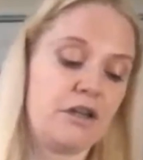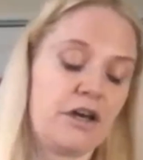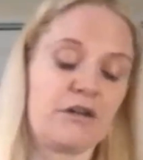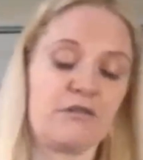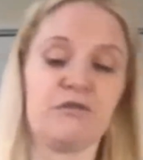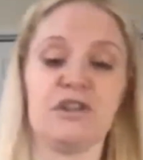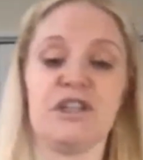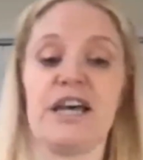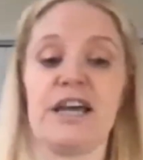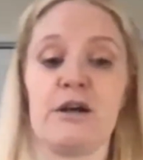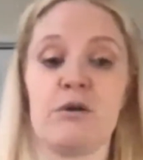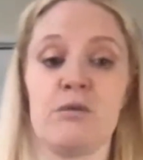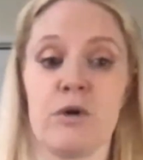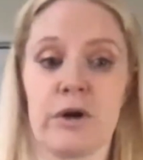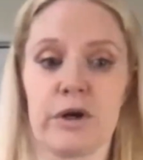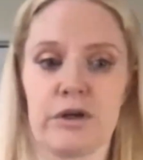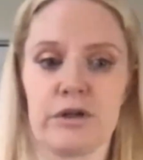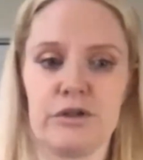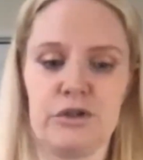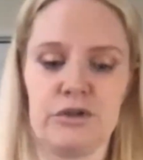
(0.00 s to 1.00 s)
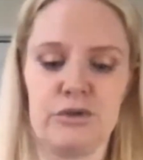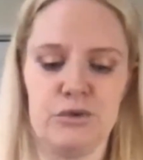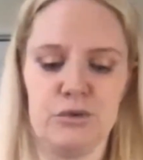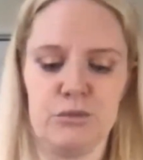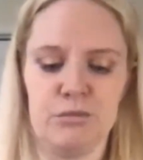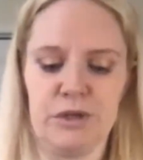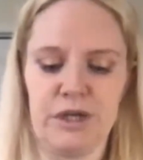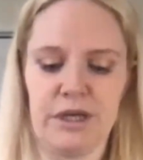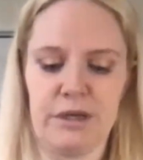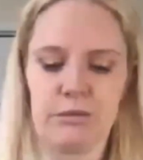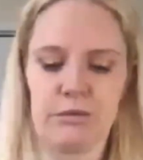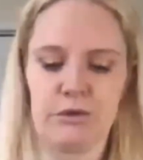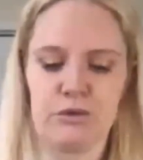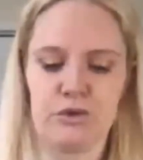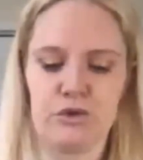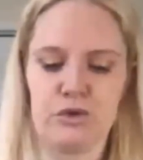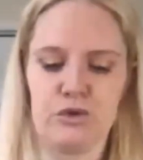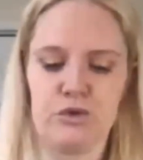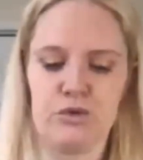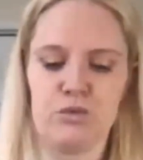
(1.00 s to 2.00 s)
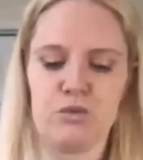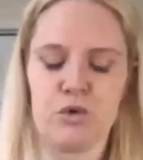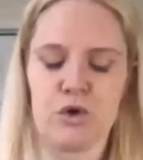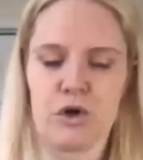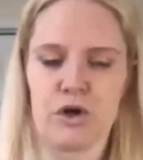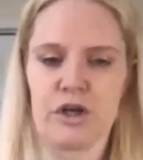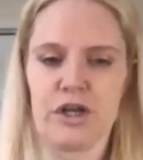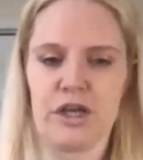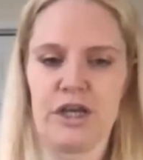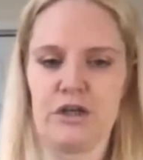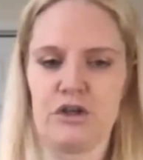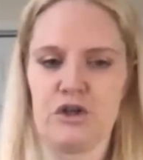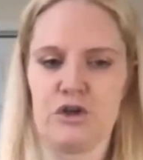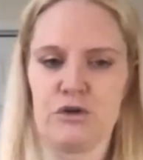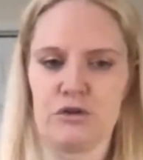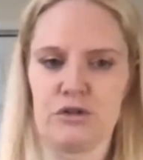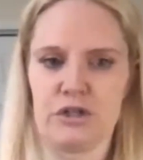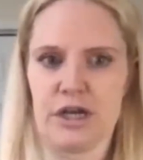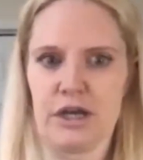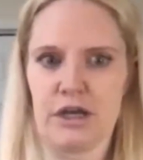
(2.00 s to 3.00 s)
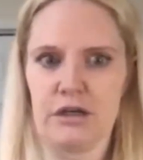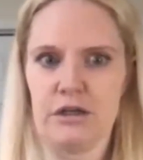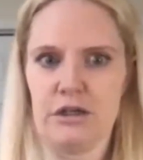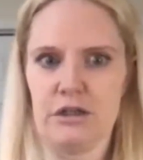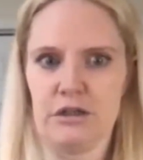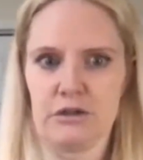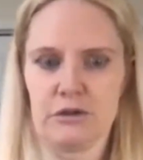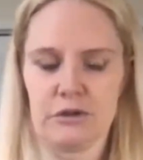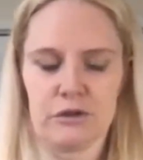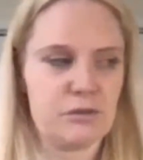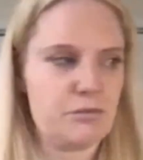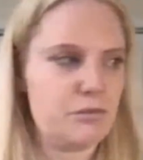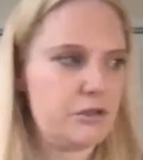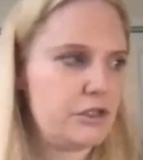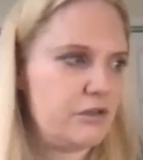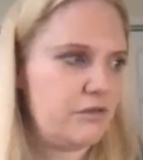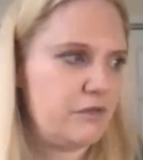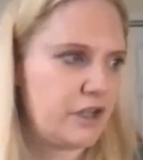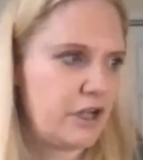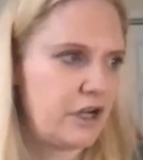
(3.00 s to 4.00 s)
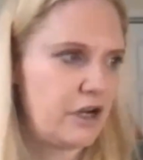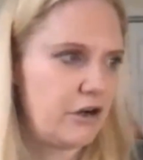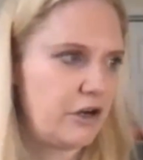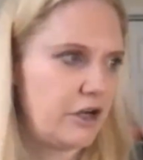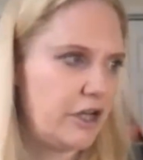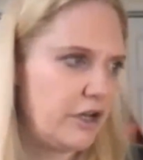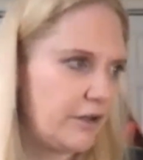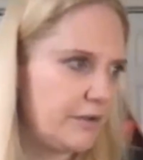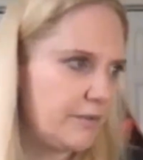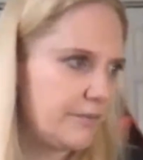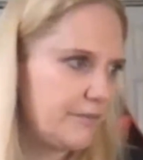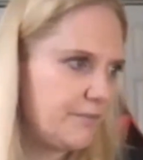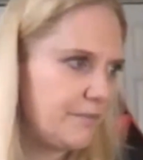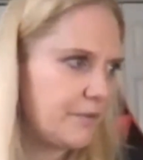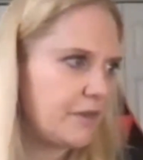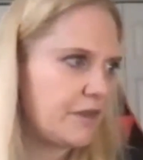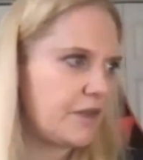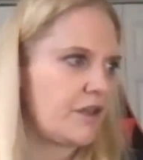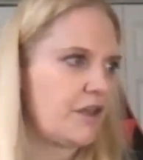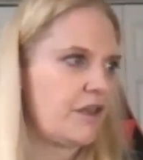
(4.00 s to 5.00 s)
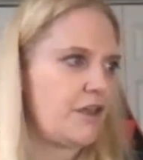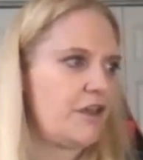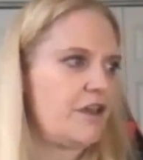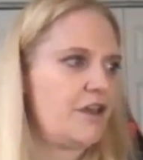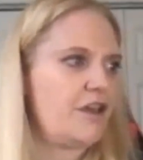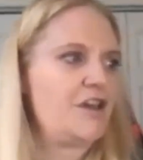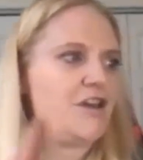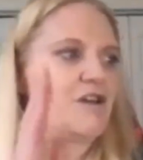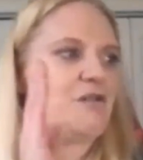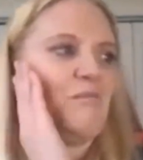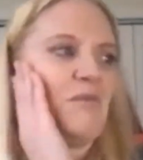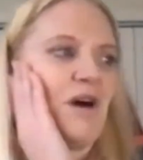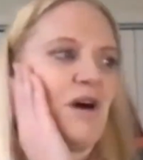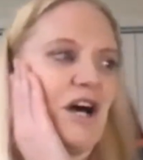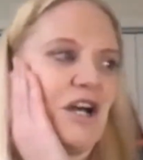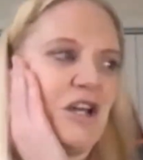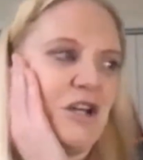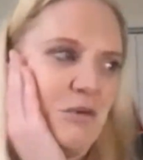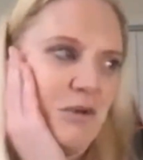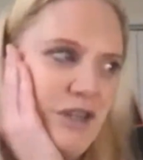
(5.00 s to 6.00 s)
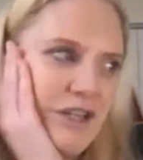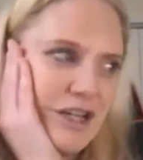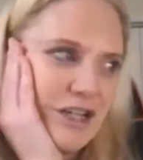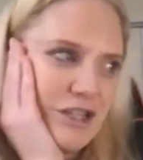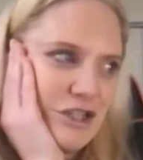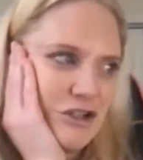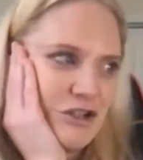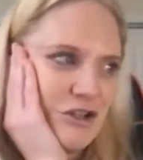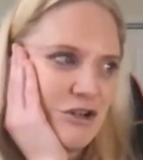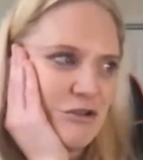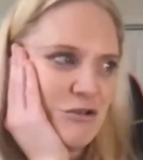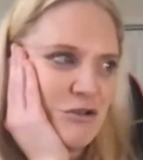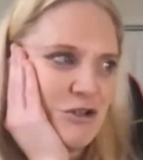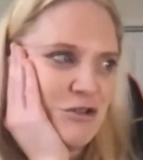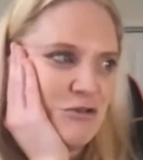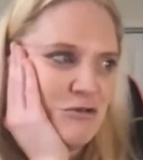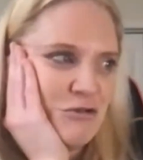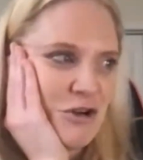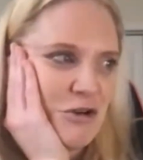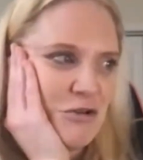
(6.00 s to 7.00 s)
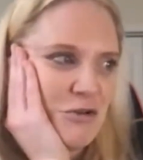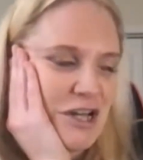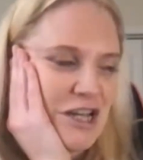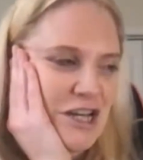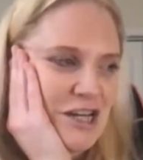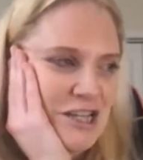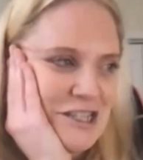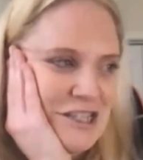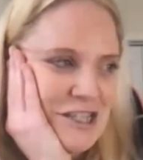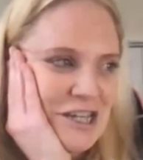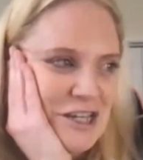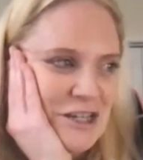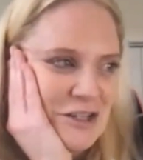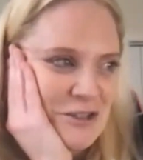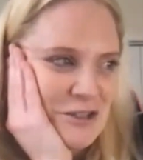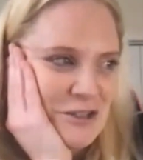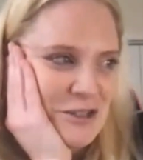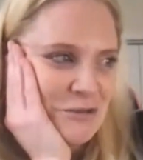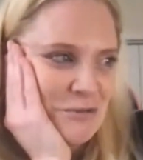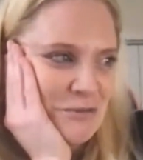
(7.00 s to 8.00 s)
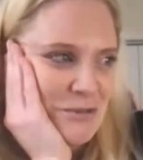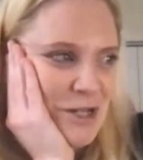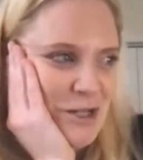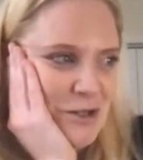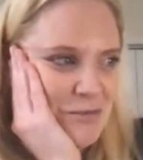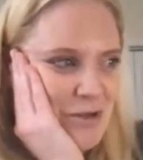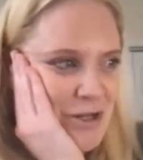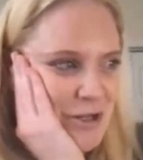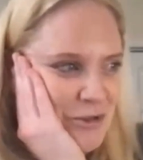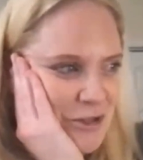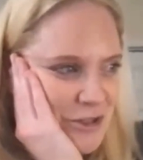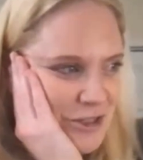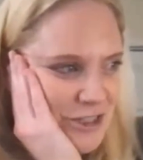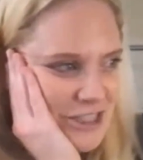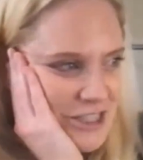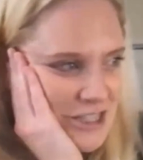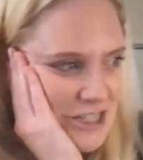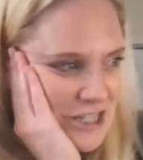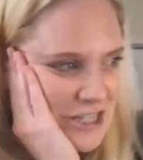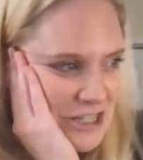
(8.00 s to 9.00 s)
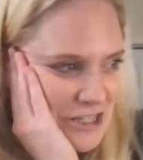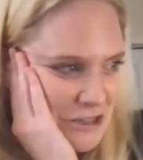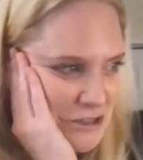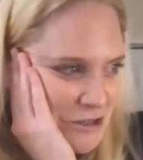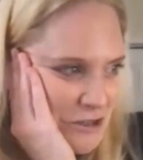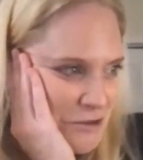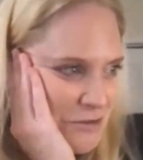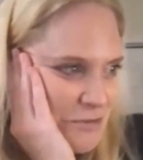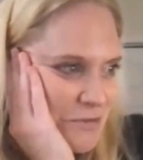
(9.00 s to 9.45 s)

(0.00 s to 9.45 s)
legwork to be able to work in your tiny little specific area. Maya would like to know, do you know anything else about the leakies?